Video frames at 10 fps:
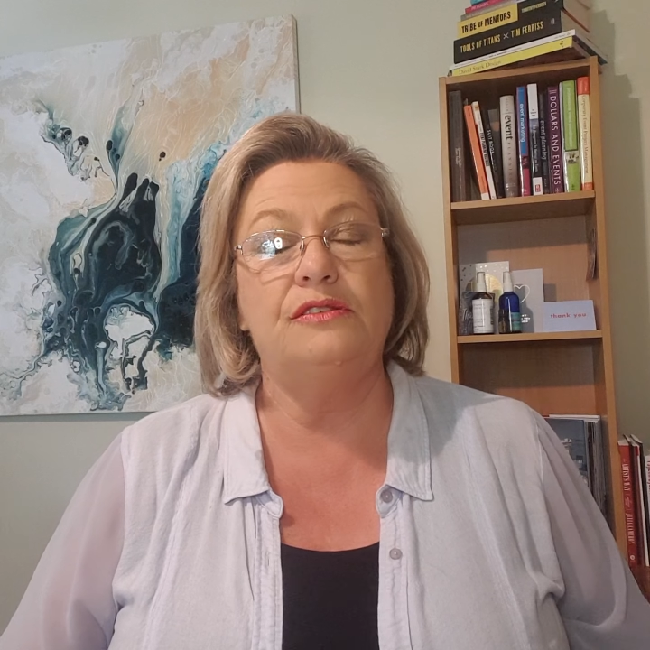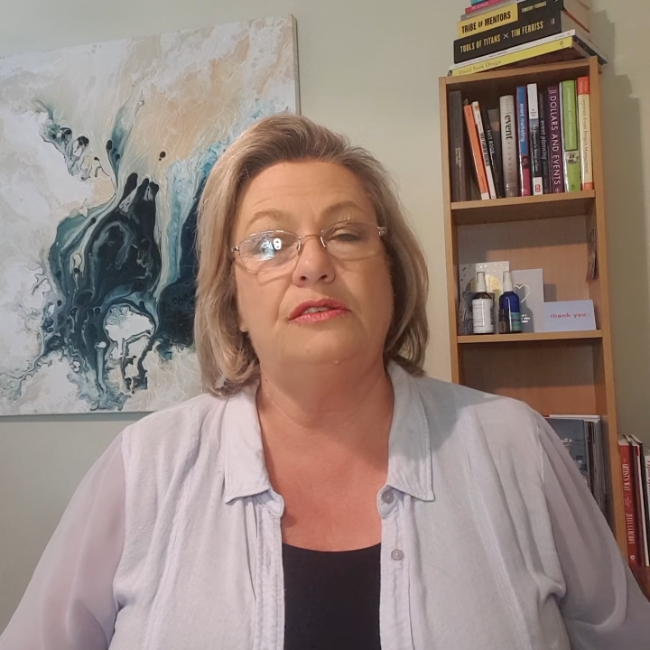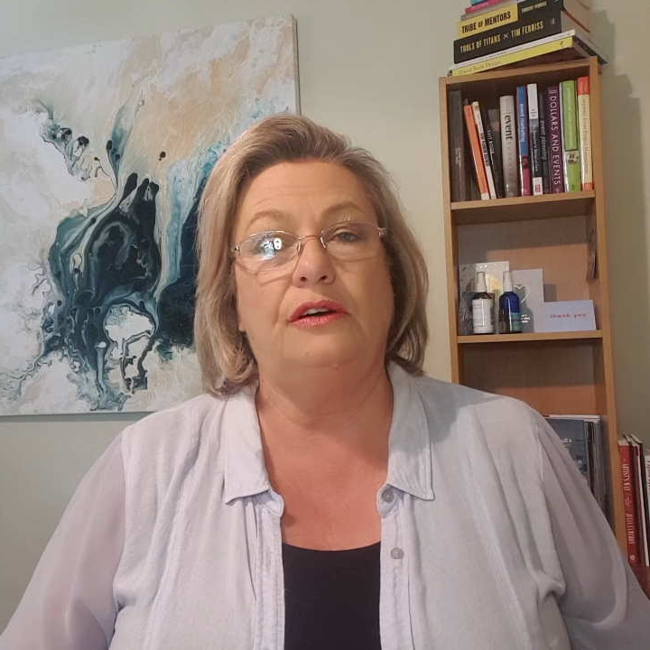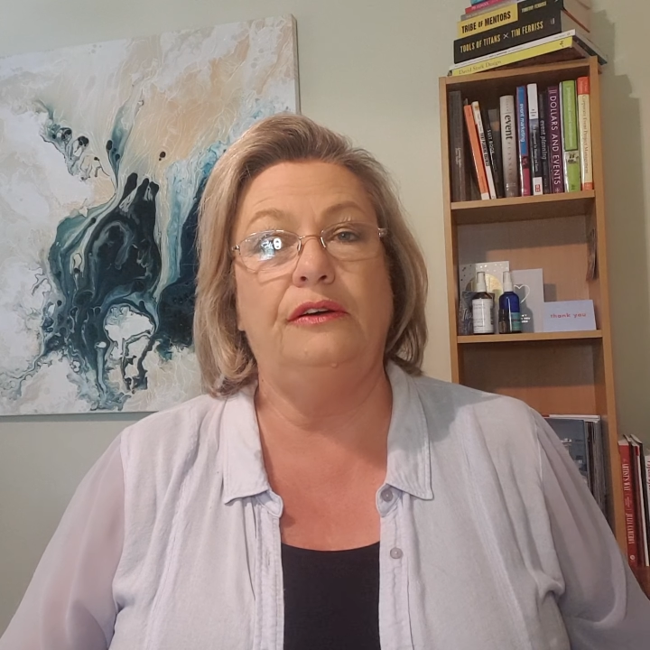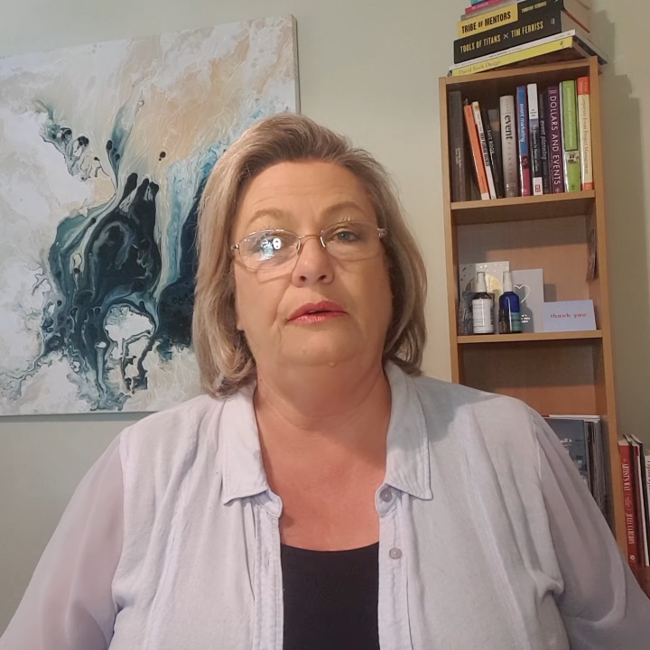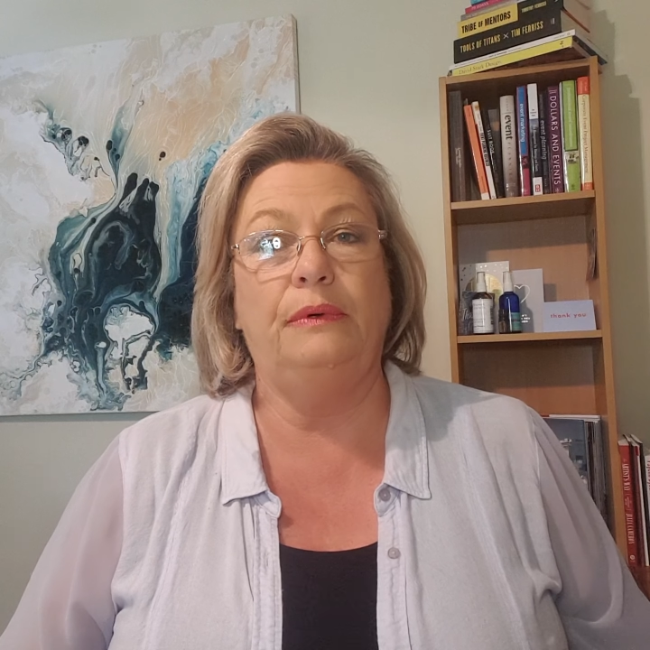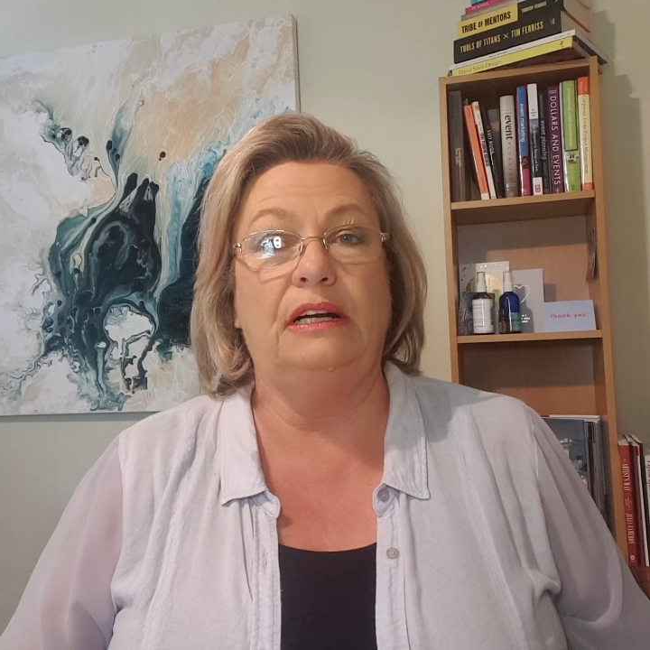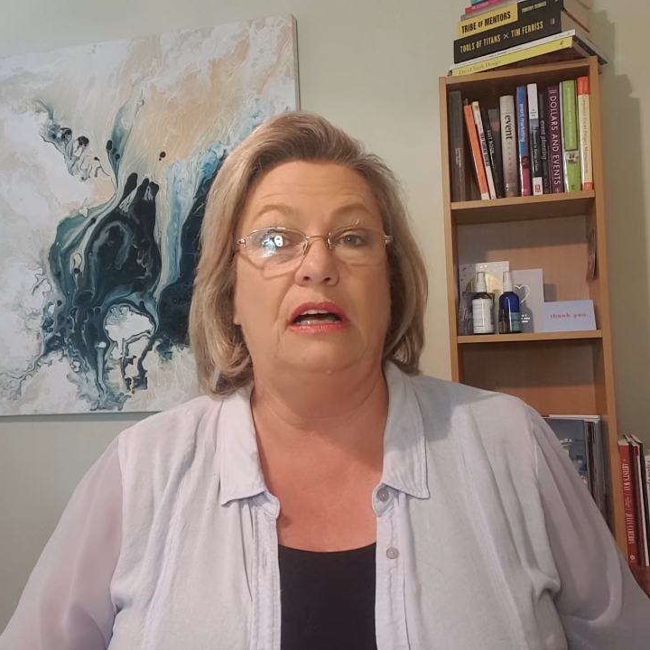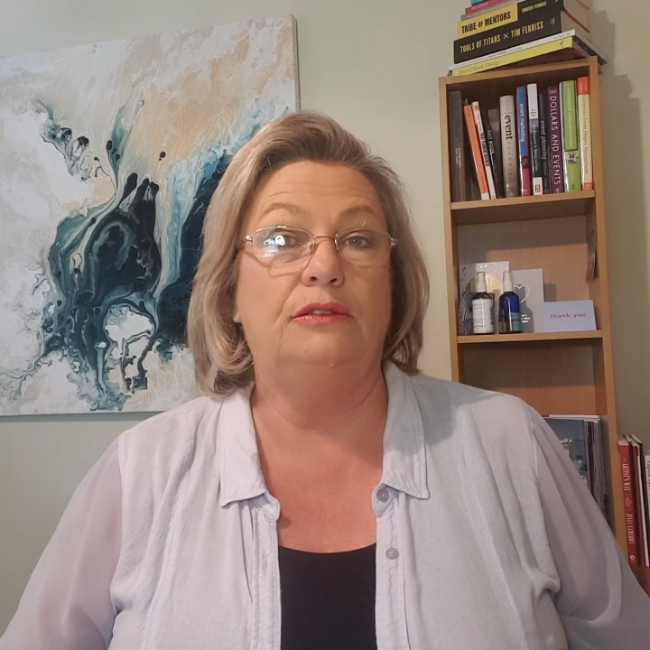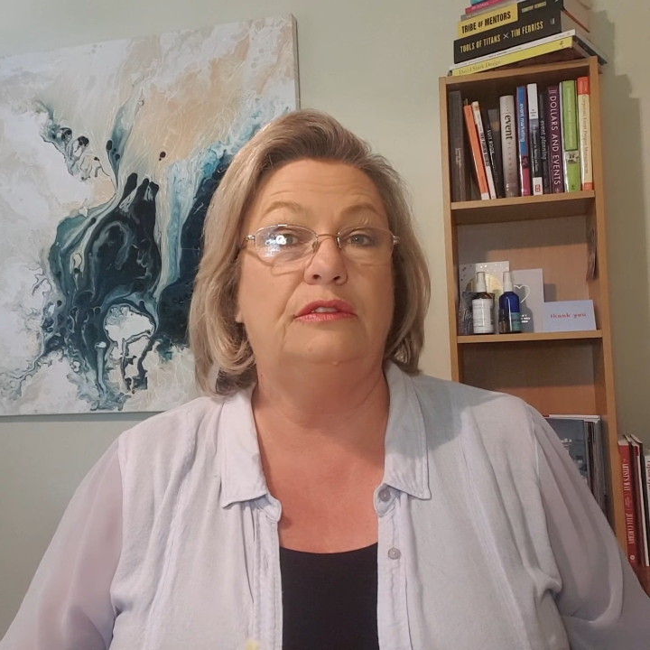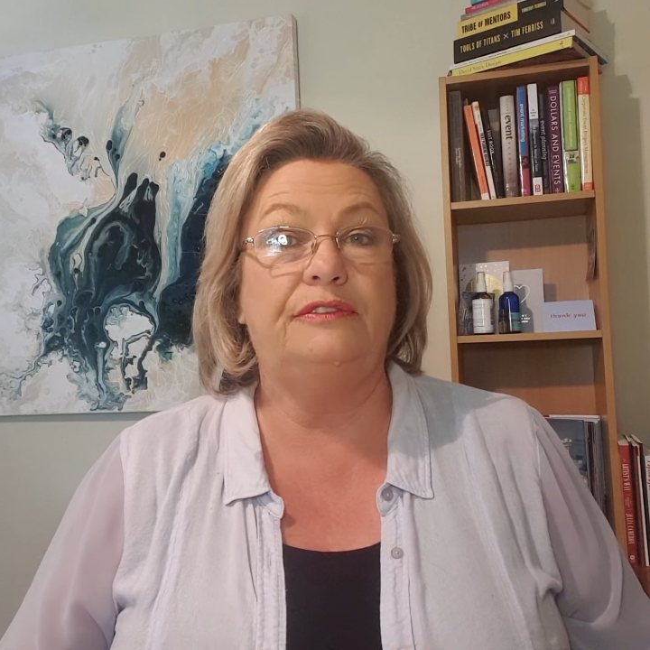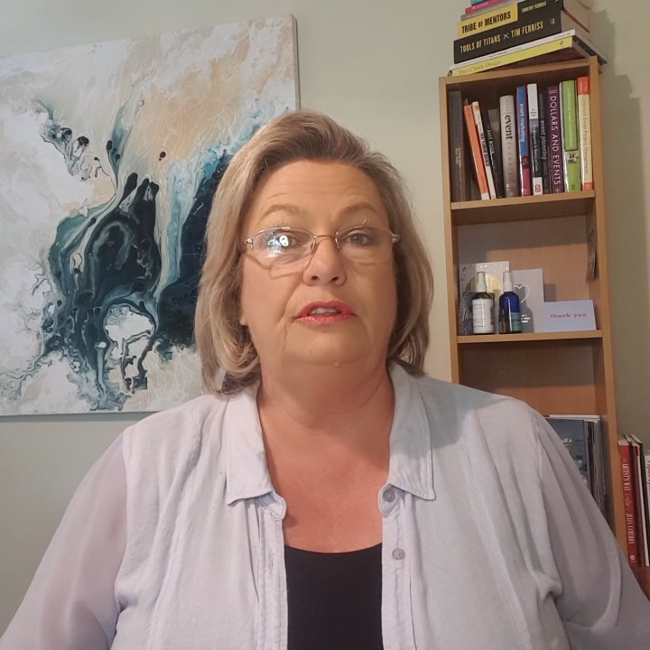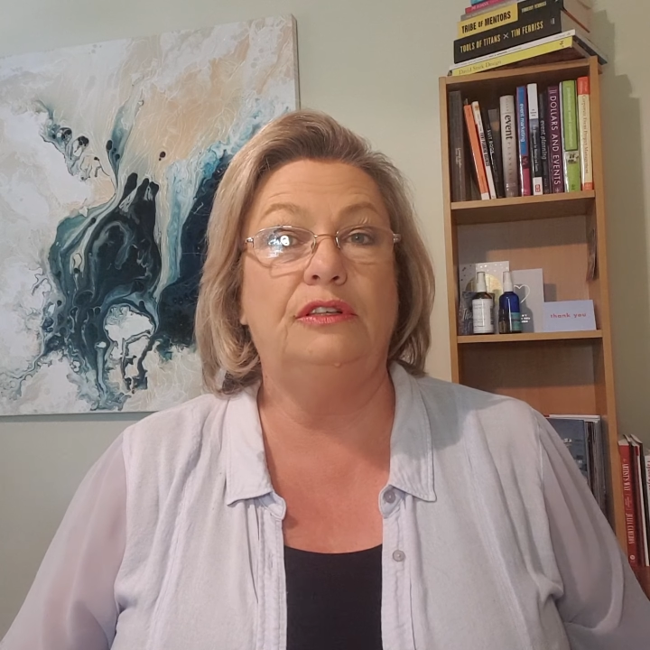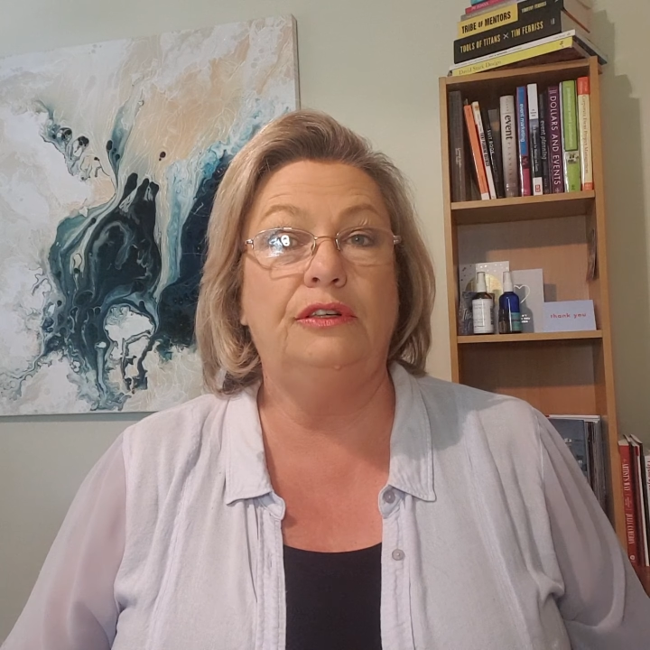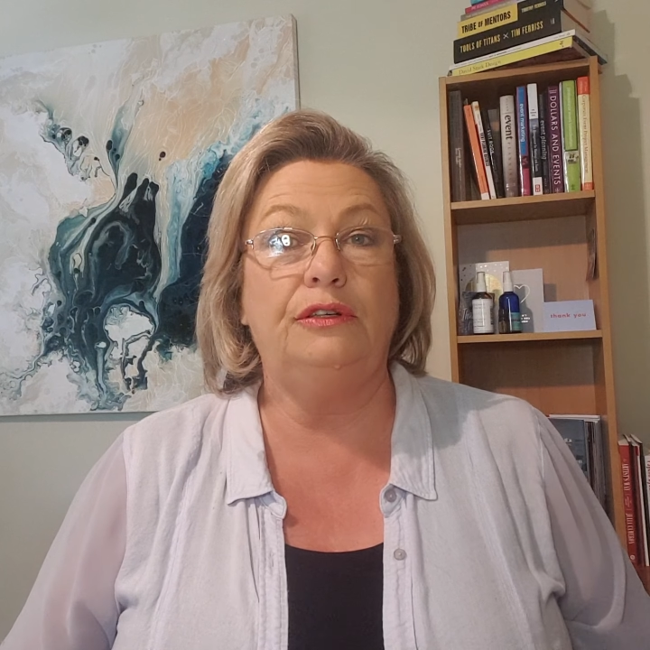So when I look for it
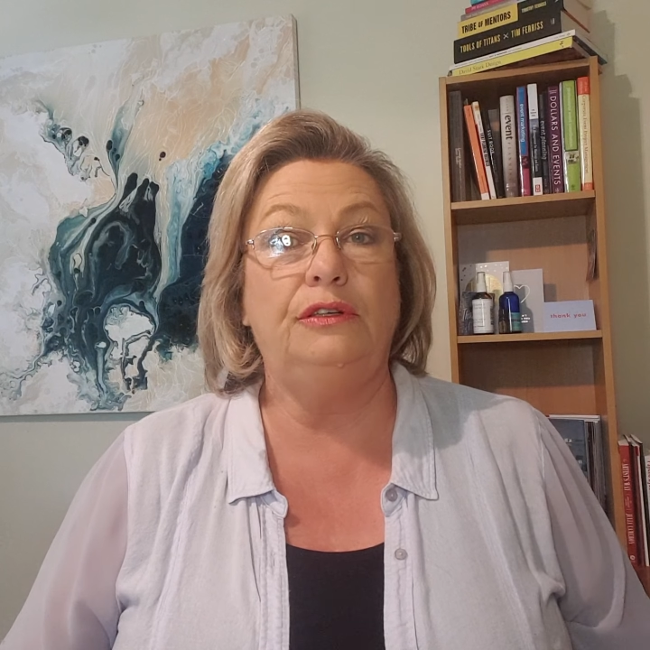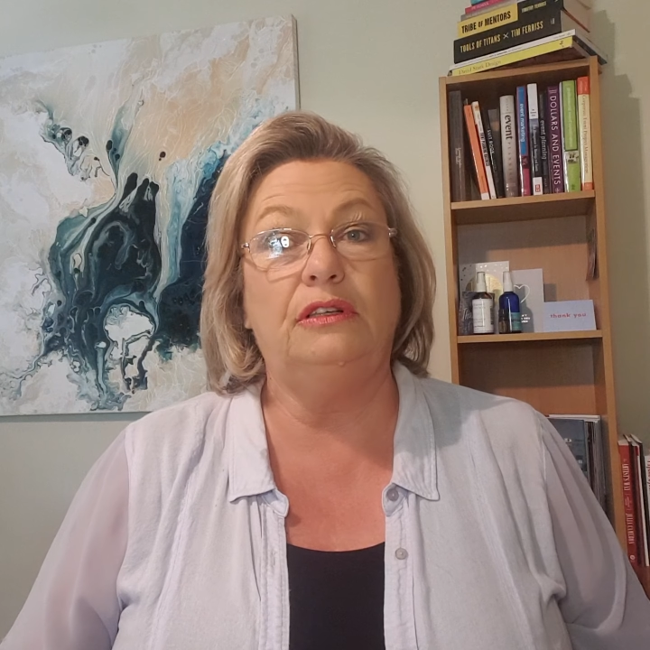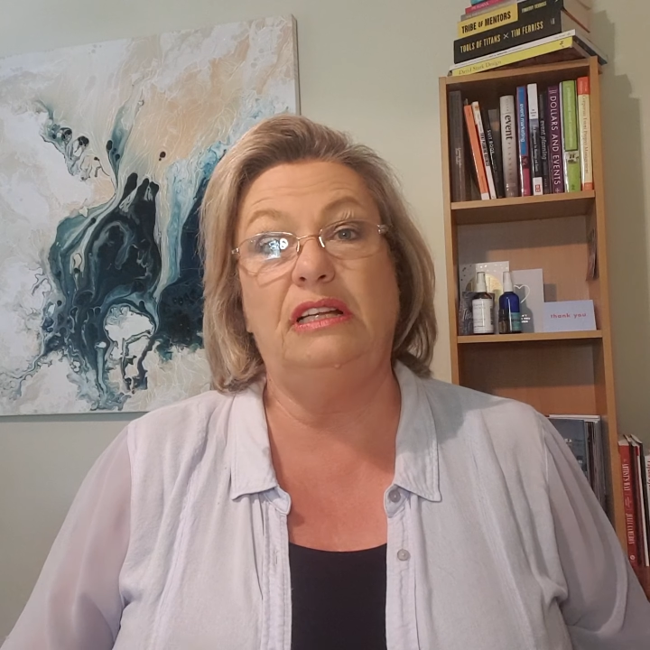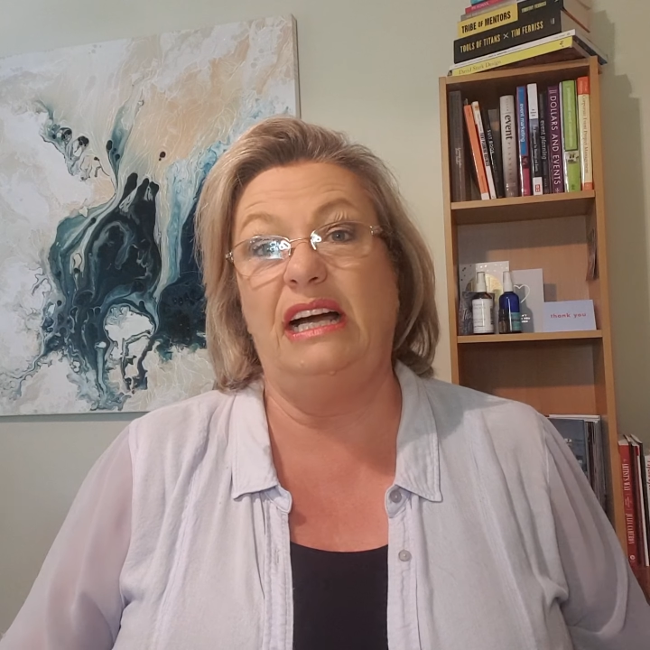on Google,